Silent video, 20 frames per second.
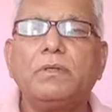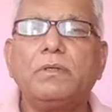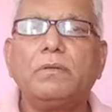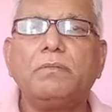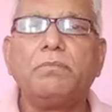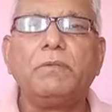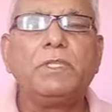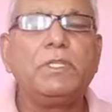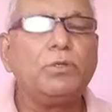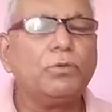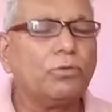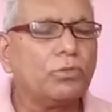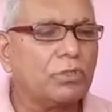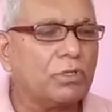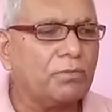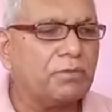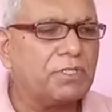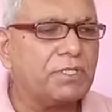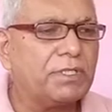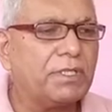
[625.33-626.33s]
with the oath
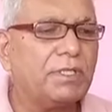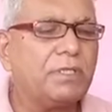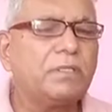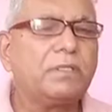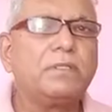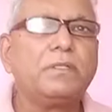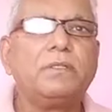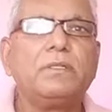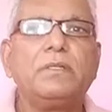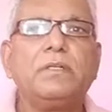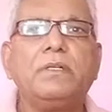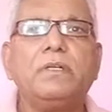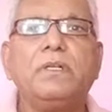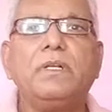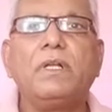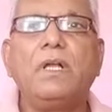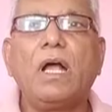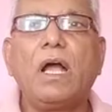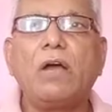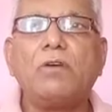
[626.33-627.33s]
commissioner.
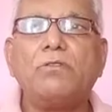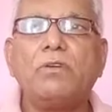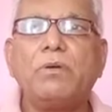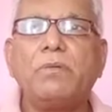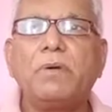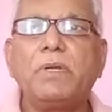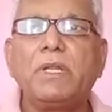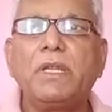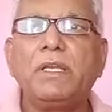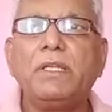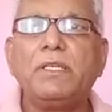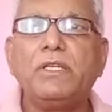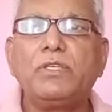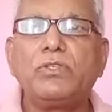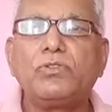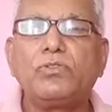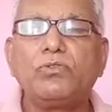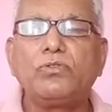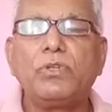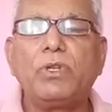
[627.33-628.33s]
However, any
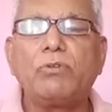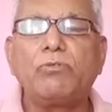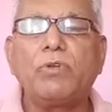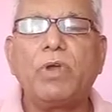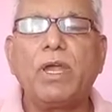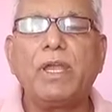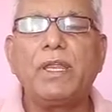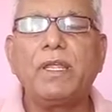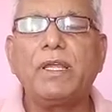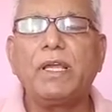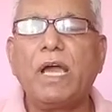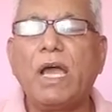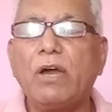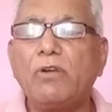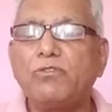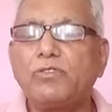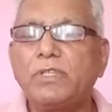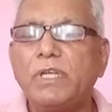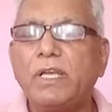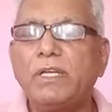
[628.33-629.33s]
issues requiring
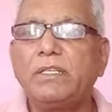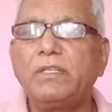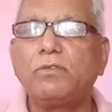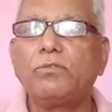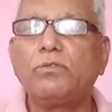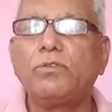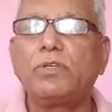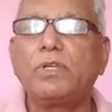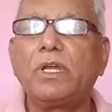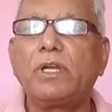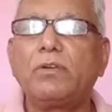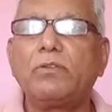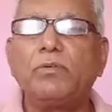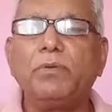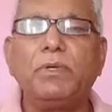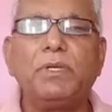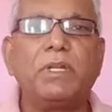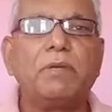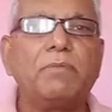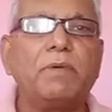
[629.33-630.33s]
outside the court are to
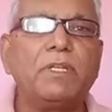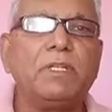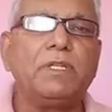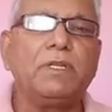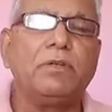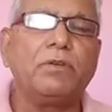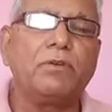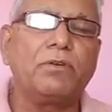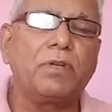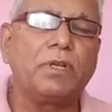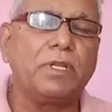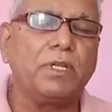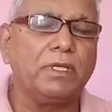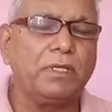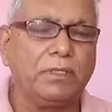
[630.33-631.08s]
be done by the notary,